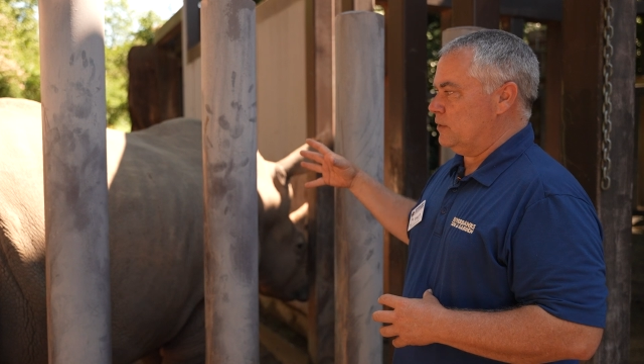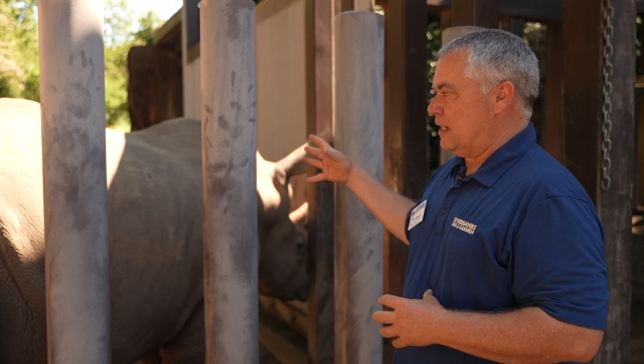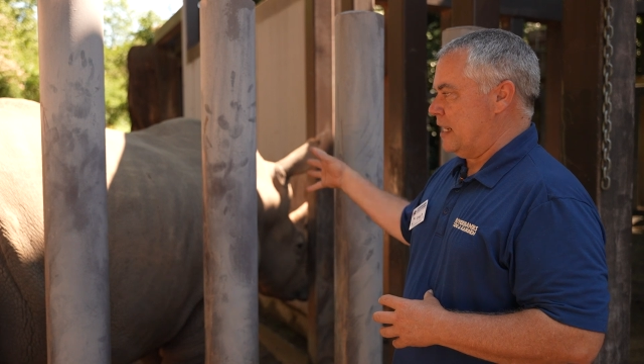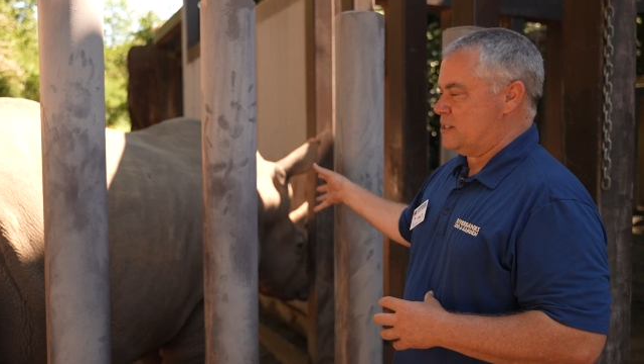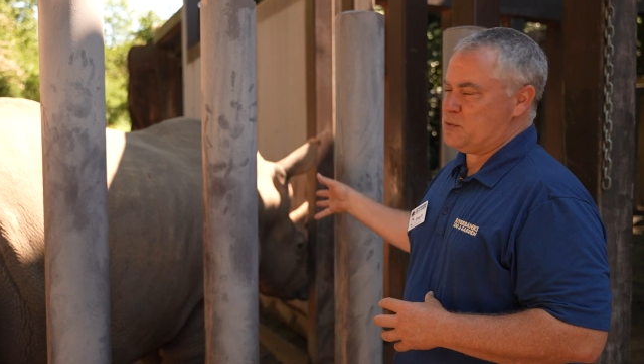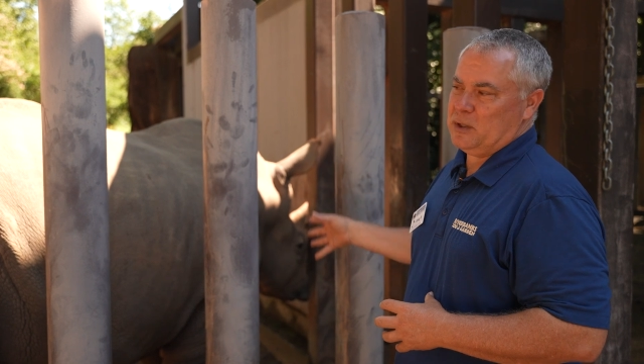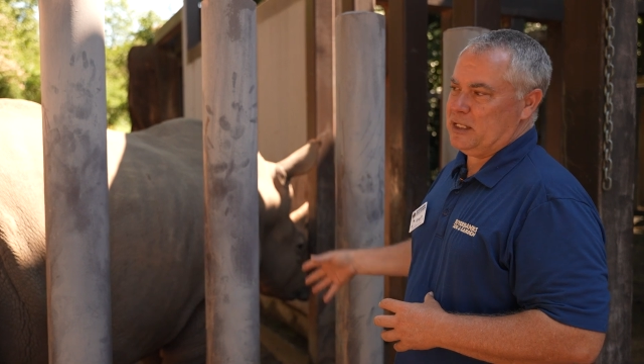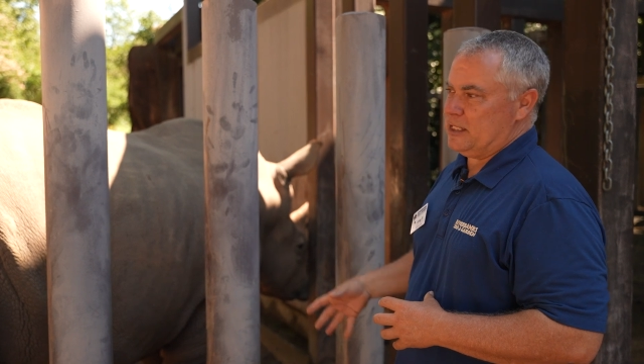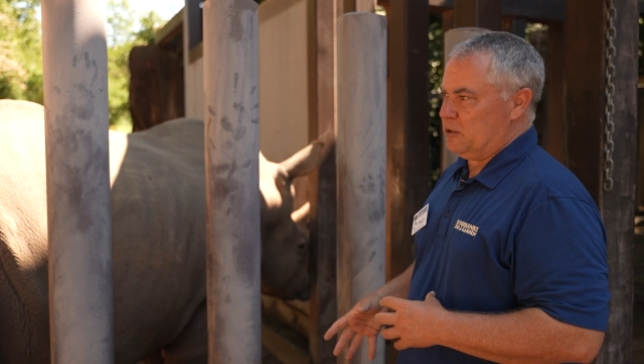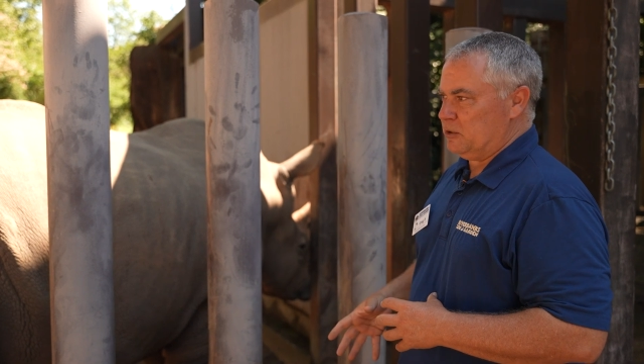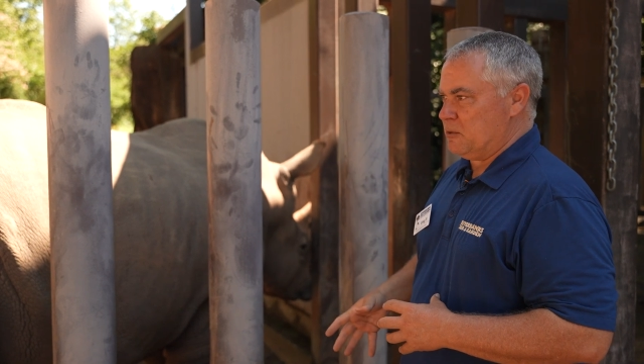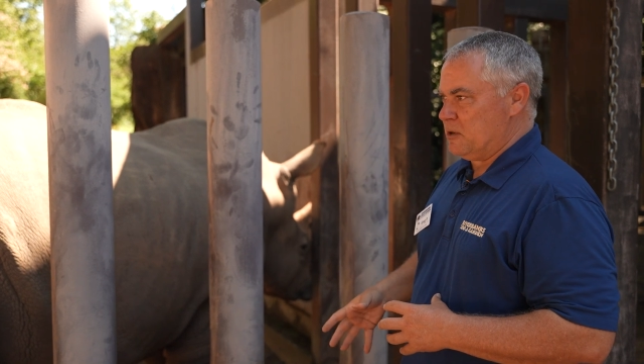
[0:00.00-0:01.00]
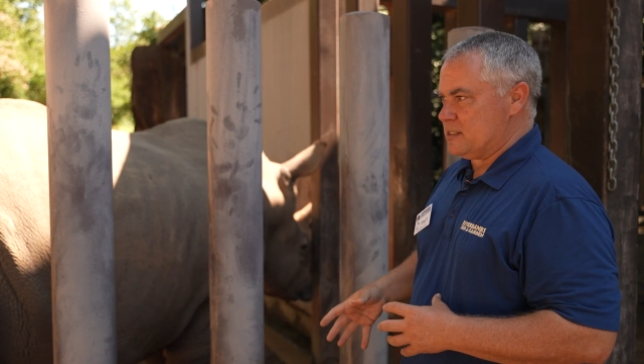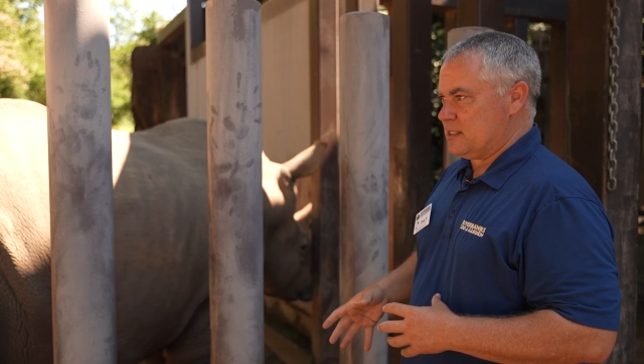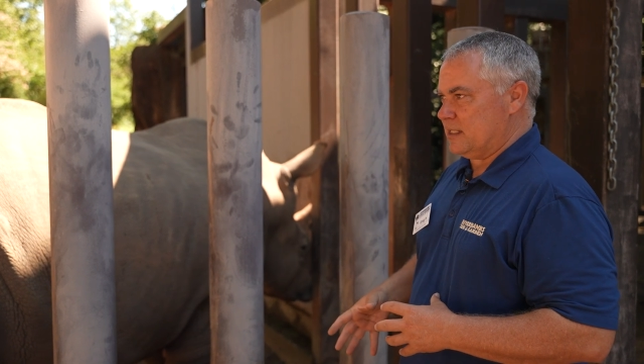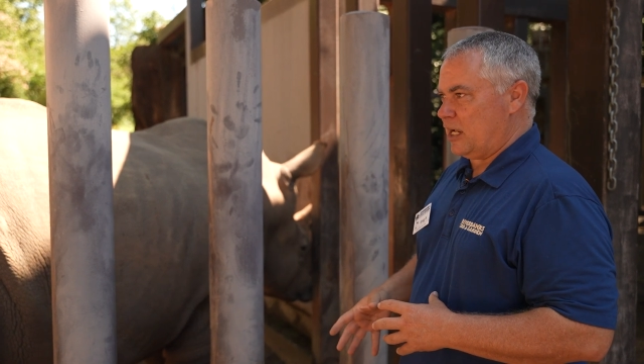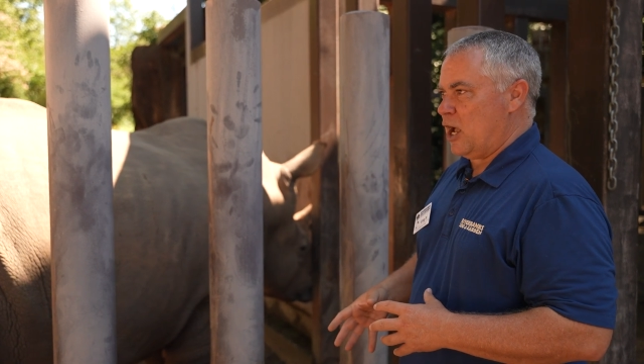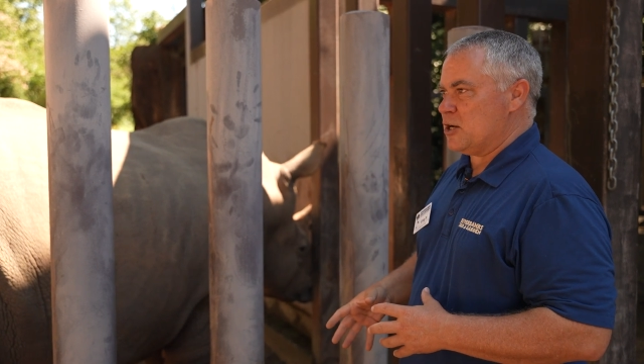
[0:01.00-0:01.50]
And he's one of the only ones
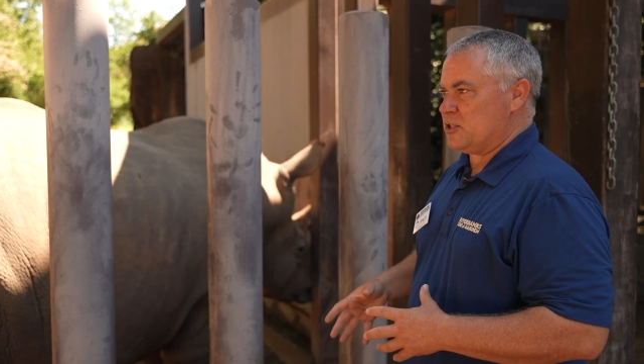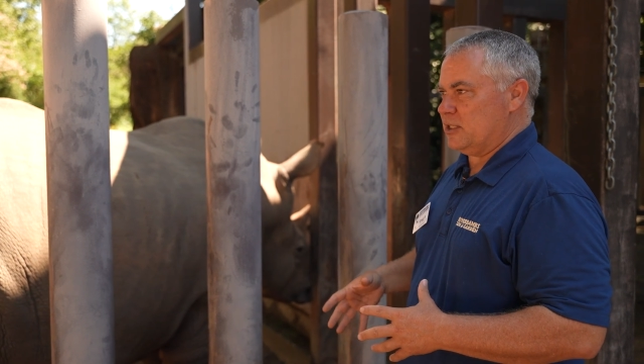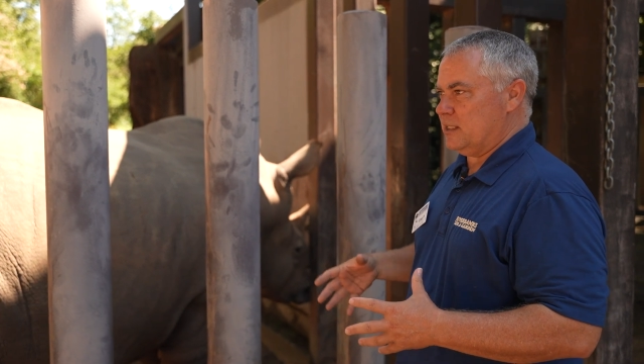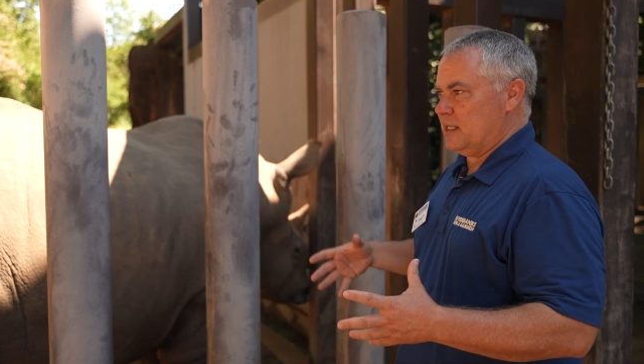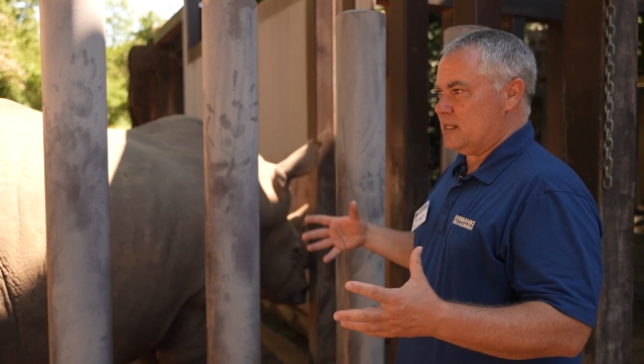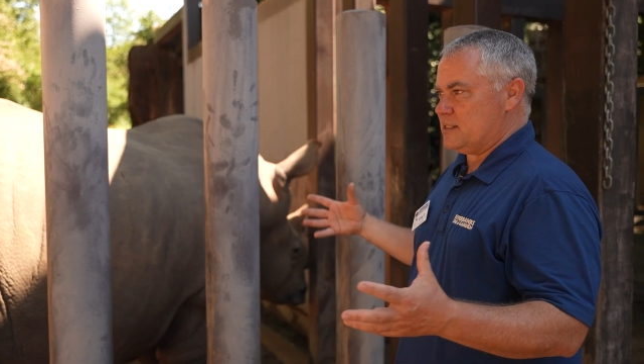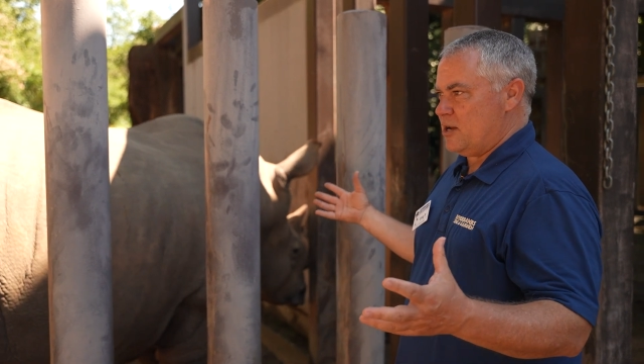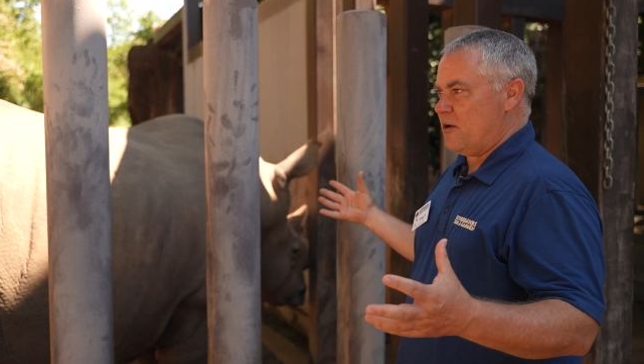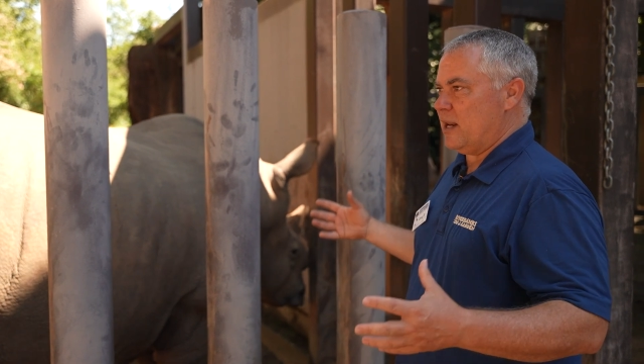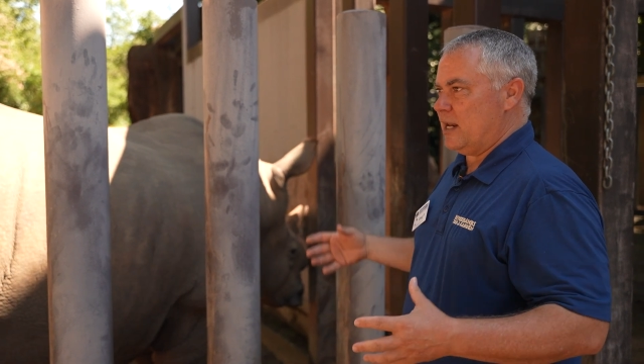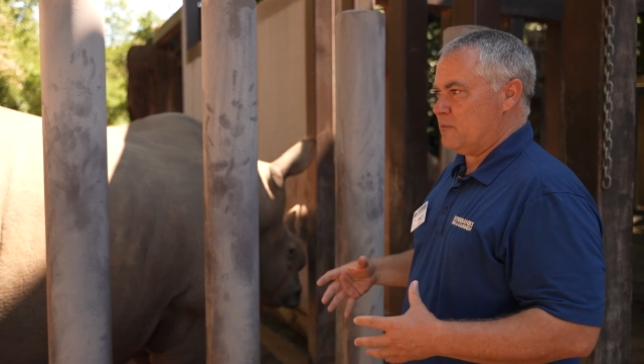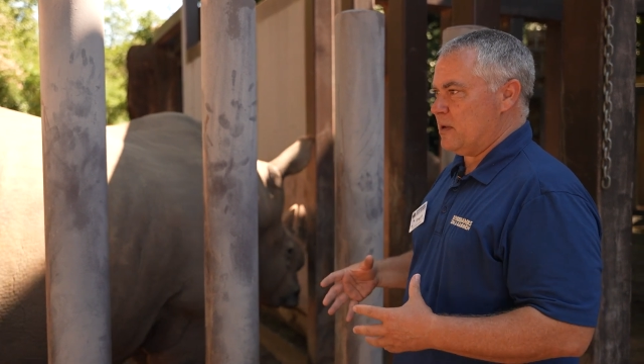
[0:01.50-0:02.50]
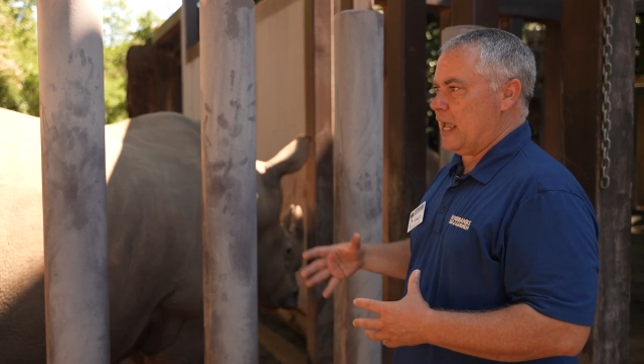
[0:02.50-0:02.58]
in the country that has donated.